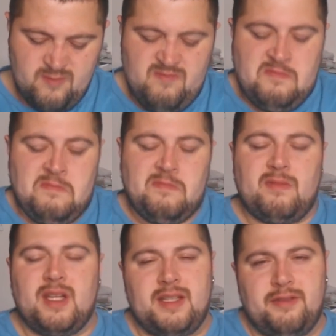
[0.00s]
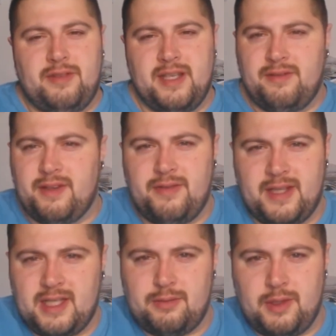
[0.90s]
The flavour for
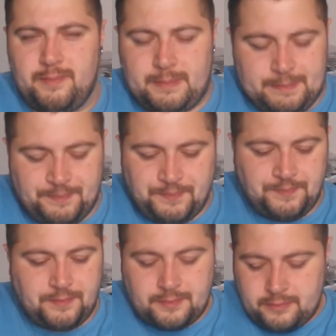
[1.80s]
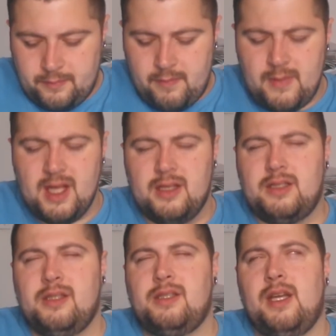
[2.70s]
this one
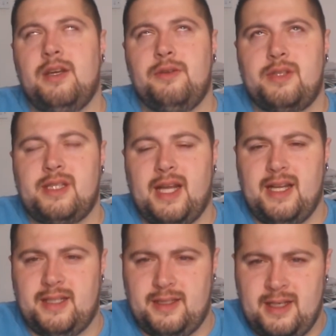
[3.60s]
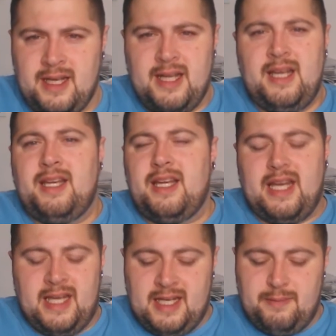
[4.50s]
is just outstanding.
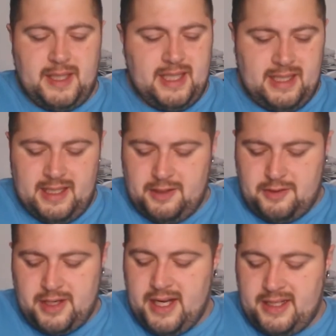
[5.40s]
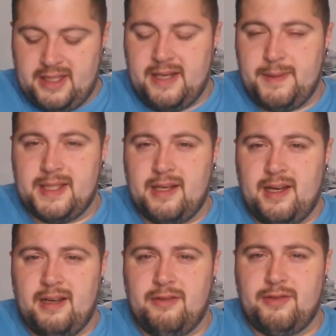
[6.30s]
Anybody that has tried the Lemon
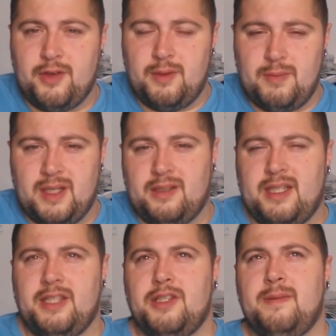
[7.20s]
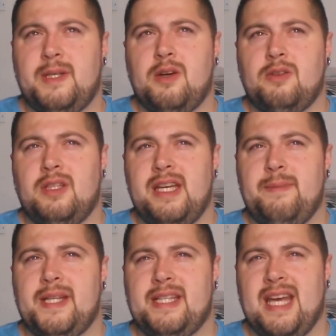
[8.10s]
Tart from, or it used to be called
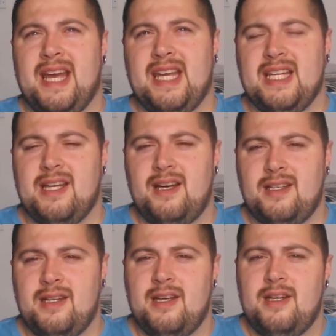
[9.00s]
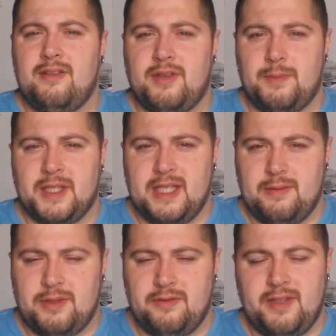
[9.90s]
Lemon Tangy Tart from
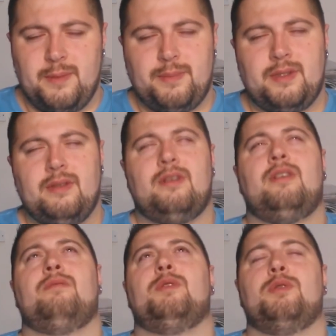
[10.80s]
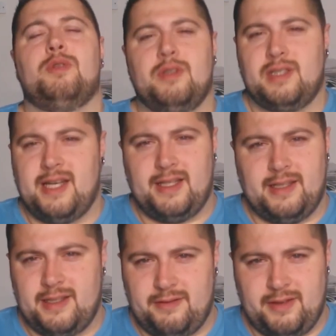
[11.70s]
Exceptional Vapes, will know
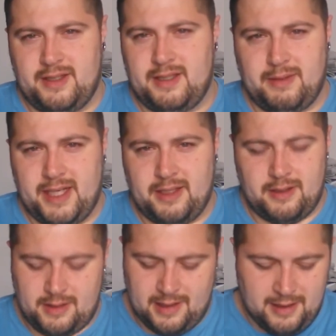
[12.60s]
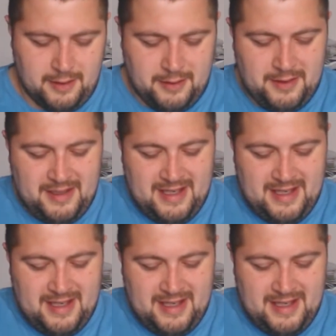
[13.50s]
exactly the feeling I'm getting just now.